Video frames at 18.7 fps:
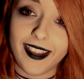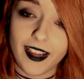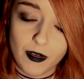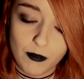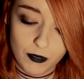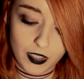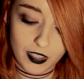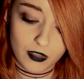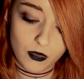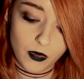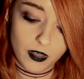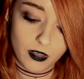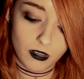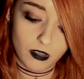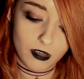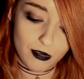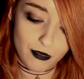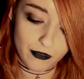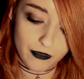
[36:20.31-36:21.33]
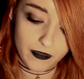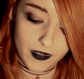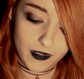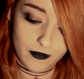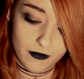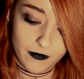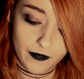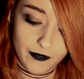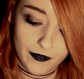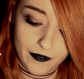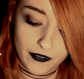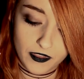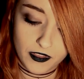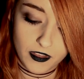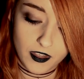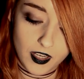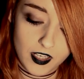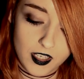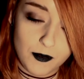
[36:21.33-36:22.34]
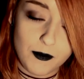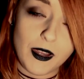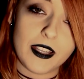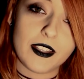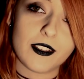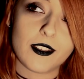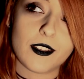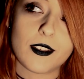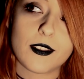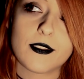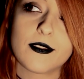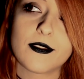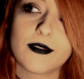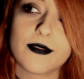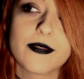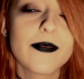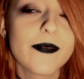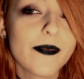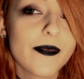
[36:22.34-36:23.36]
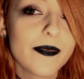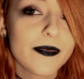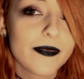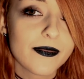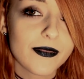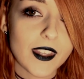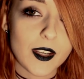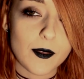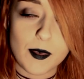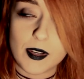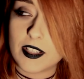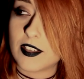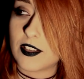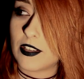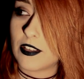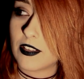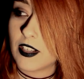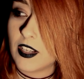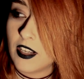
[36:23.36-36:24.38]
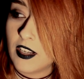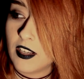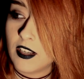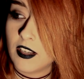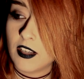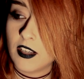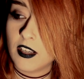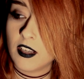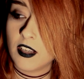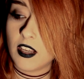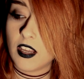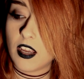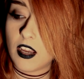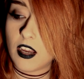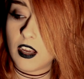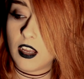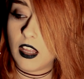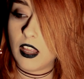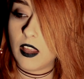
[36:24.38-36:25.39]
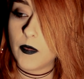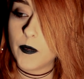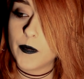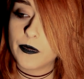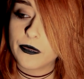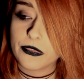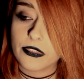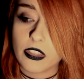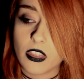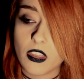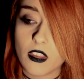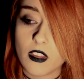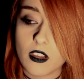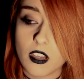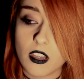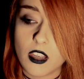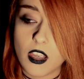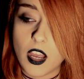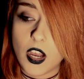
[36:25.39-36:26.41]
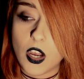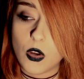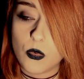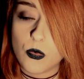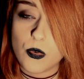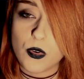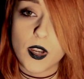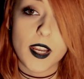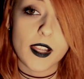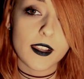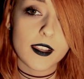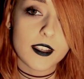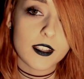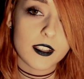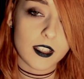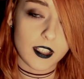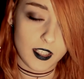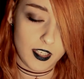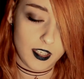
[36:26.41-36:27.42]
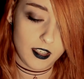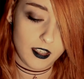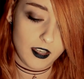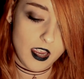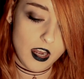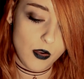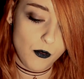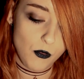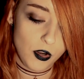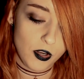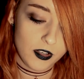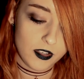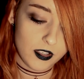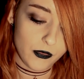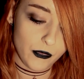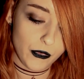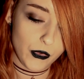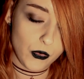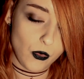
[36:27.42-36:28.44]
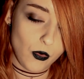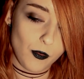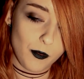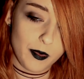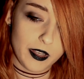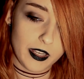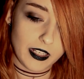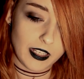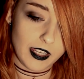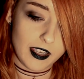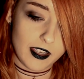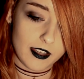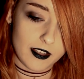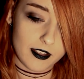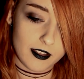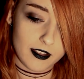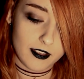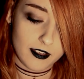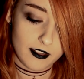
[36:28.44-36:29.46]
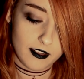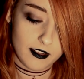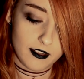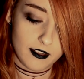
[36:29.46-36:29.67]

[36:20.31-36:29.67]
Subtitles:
can be quite a lot of fun. It depends. It depends on how realistic and immersive the roleplay is.